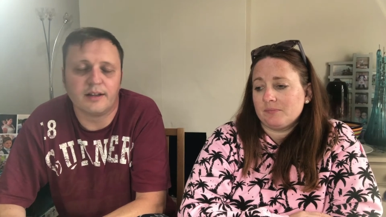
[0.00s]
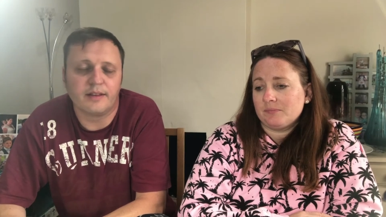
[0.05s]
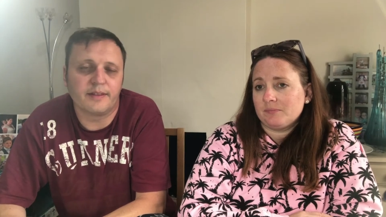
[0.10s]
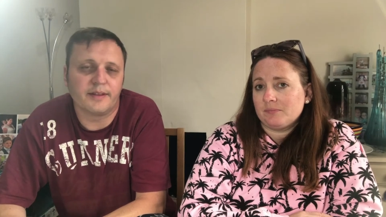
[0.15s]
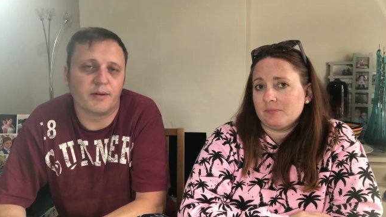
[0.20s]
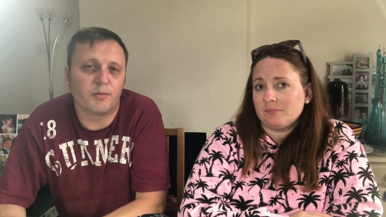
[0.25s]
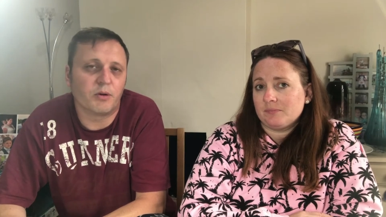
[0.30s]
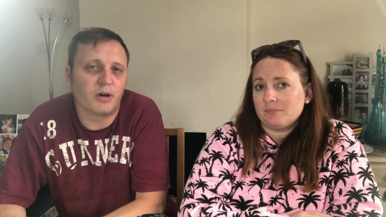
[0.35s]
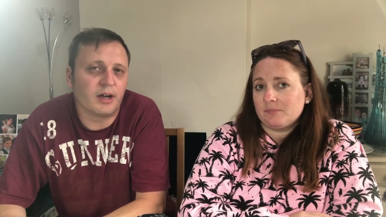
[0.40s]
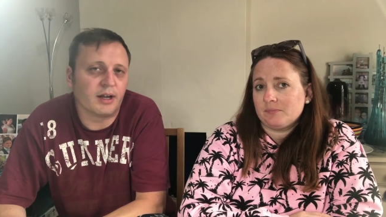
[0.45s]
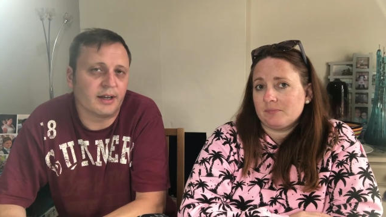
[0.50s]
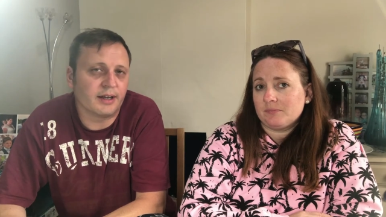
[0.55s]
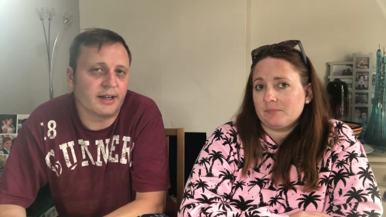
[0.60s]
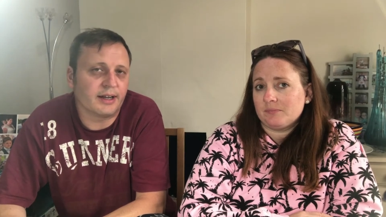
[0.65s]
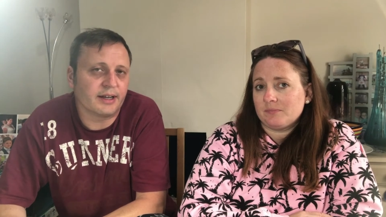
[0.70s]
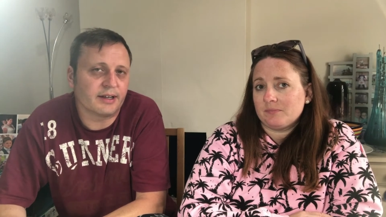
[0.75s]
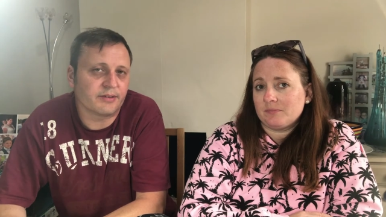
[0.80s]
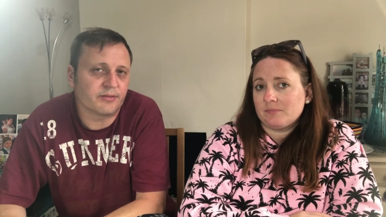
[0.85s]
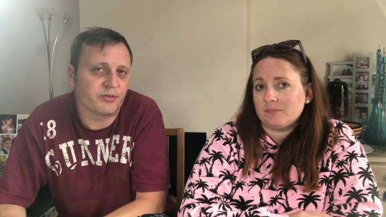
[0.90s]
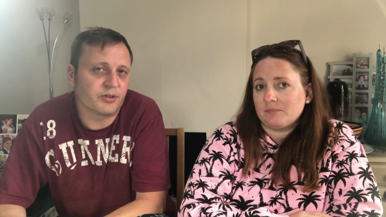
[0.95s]
Speaker 1: there weren't
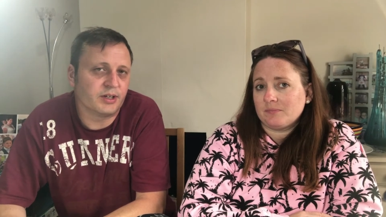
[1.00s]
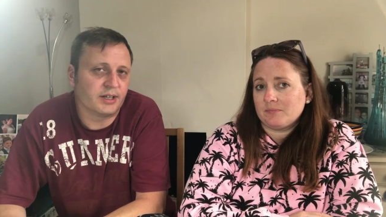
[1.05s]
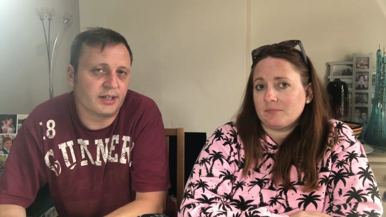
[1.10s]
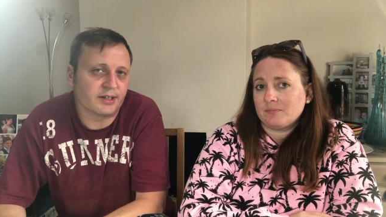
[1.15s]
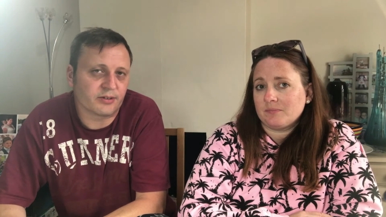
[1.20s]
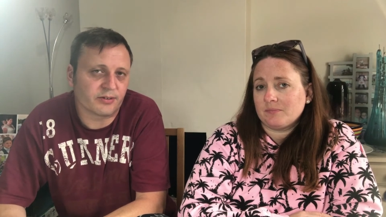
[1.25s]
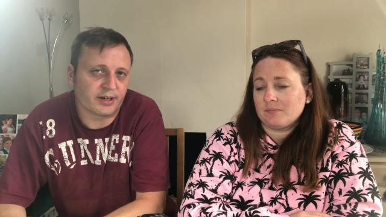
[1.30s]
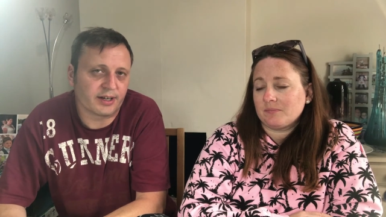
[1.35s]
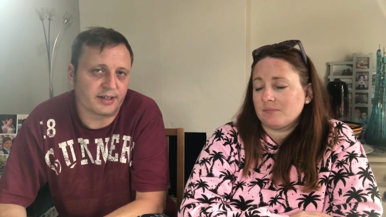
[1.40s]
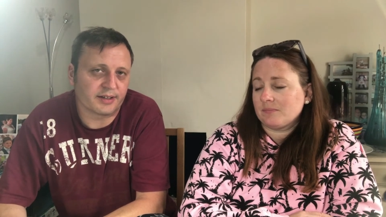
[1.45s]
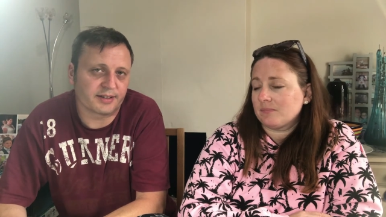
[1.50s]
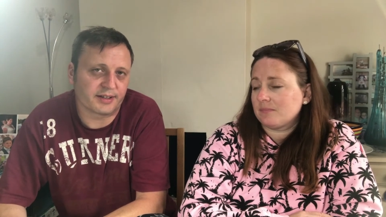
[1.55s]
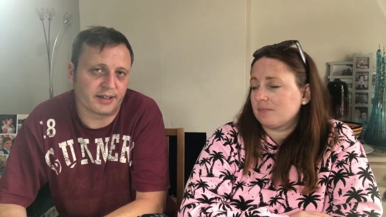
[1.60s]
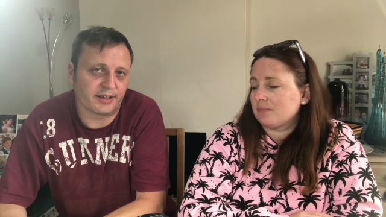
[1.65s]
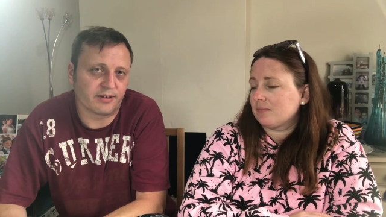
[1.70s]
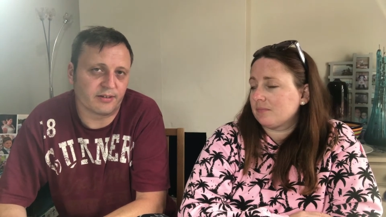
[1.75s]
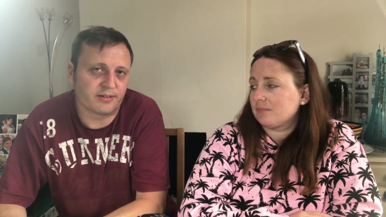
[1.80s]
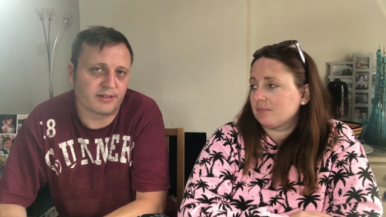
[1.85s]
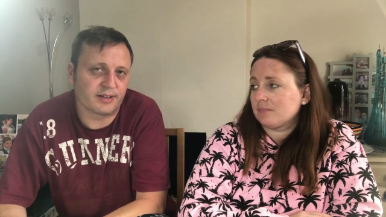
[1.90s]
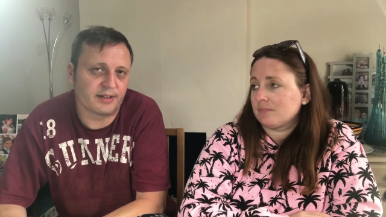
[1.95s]
any really great
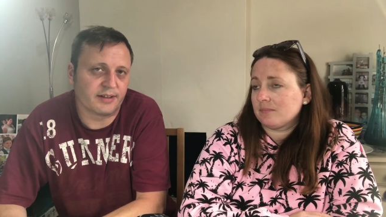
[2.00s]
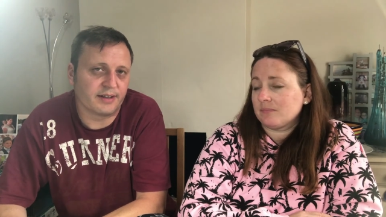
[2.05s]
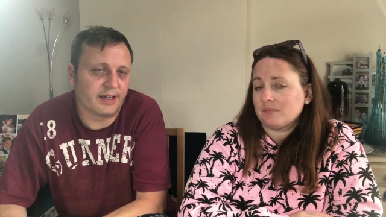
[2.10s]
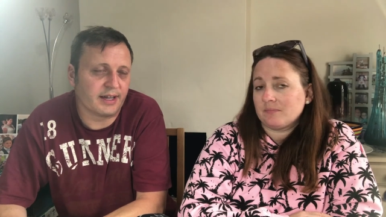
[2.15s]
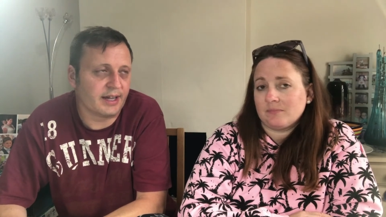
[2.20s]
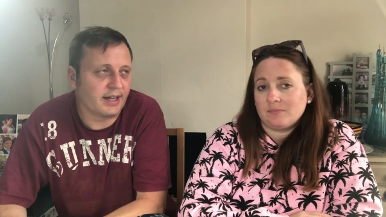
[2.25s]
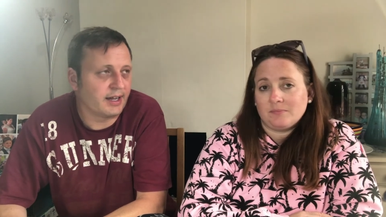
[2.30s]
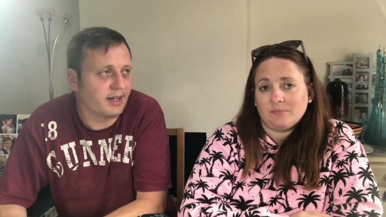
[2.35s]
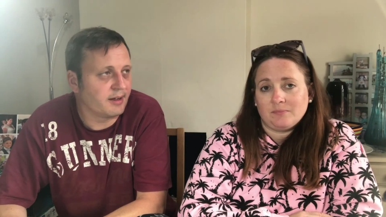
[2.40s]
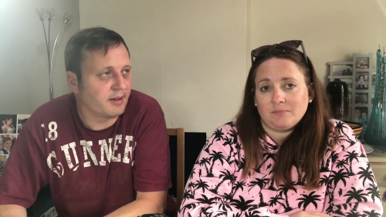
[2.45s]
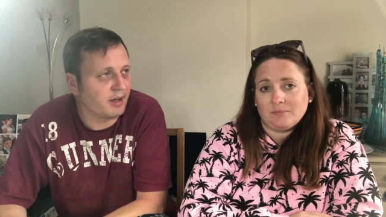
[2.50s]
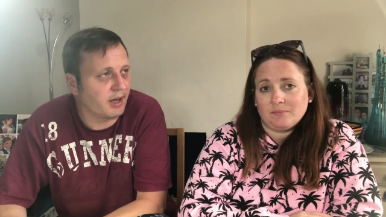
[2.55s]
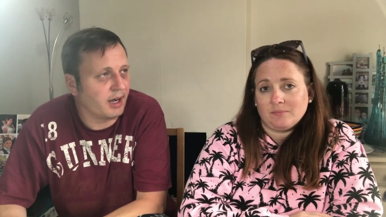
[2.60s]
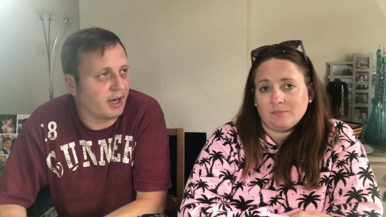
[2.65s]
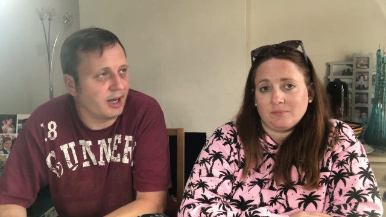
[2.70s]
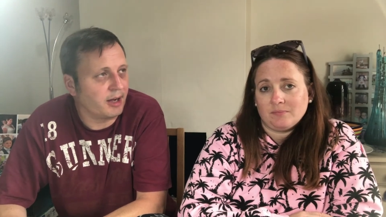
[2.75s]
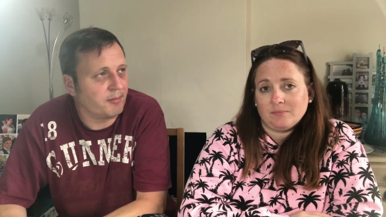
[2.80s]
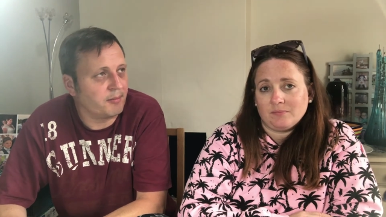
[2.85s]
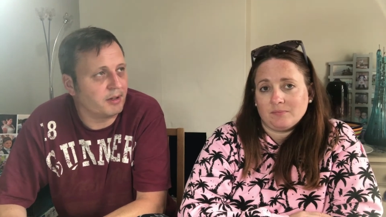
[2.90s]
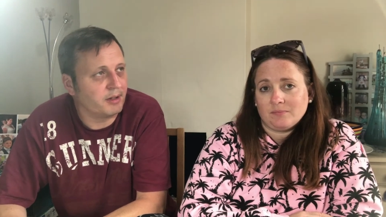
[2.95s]
sales in there,
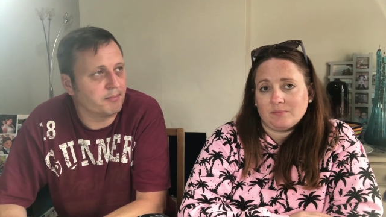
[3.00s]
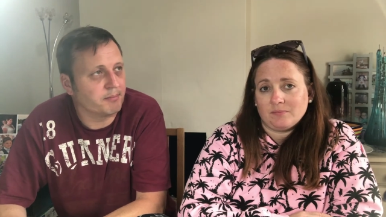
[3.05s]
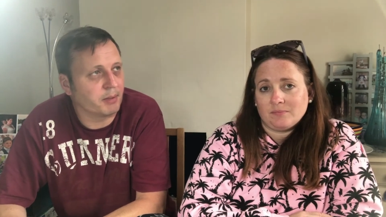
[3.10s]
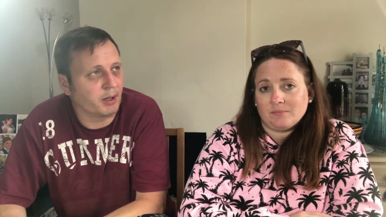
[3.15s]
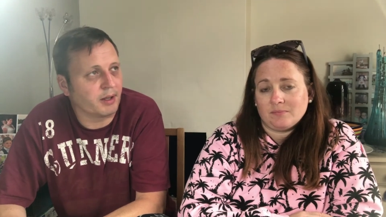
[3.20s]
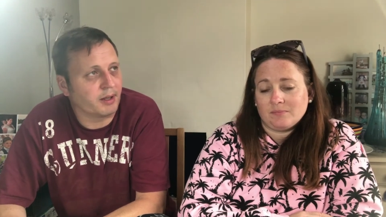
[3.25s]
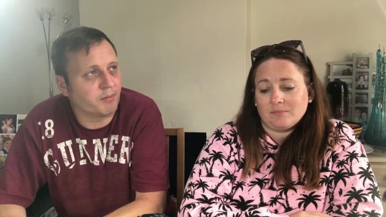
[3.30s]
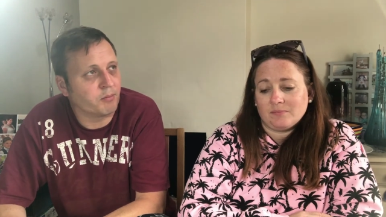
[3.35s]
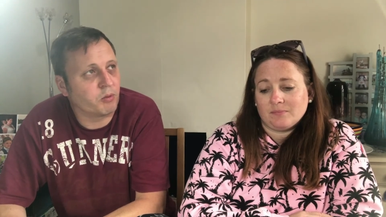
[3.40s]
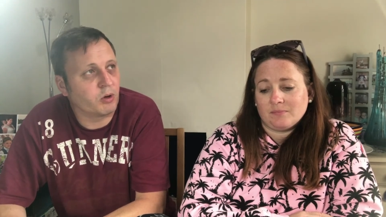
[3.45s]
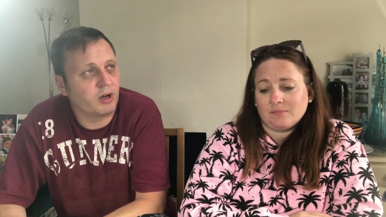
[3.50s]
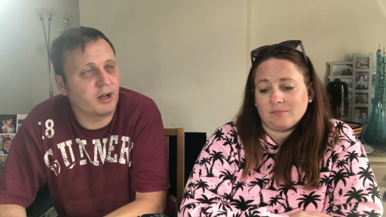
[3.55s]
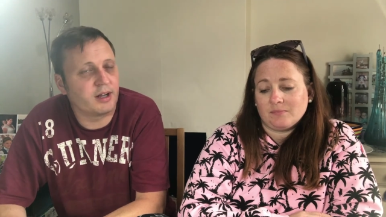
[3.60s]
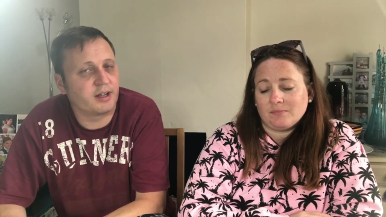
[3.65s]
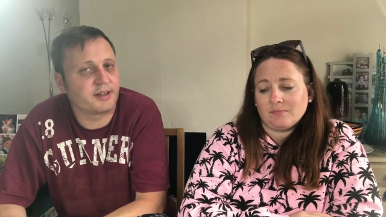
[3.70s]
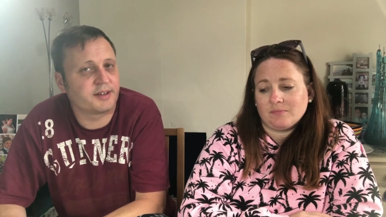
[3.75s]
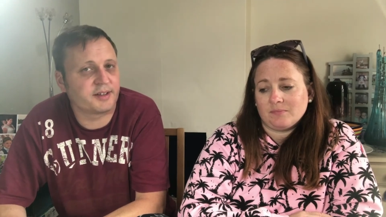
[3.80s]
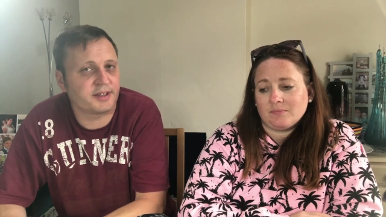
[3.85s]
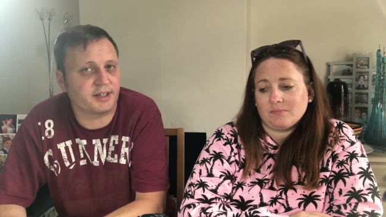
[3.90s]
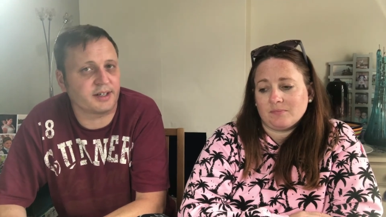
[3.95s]
but there were
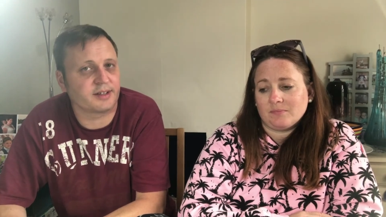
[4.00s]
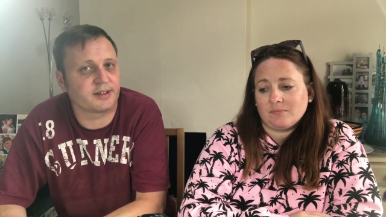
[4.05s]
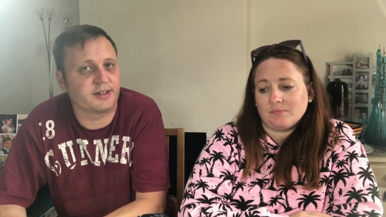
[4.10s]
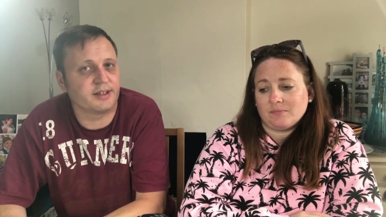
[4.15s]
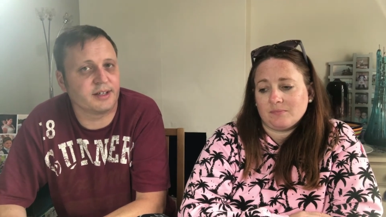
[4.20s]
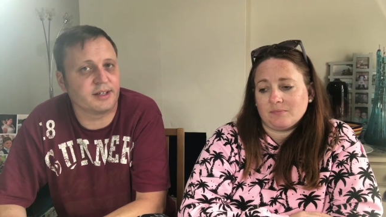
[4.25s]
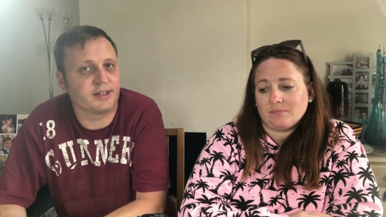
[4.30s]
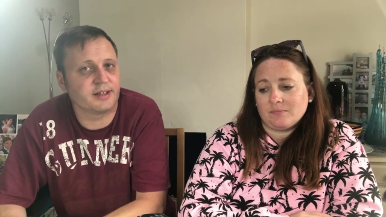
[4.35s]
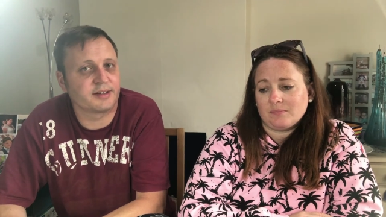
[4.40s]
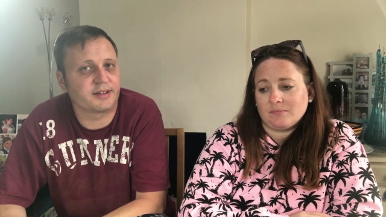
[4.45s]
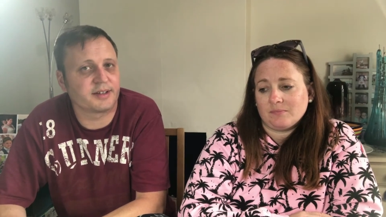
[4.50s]
16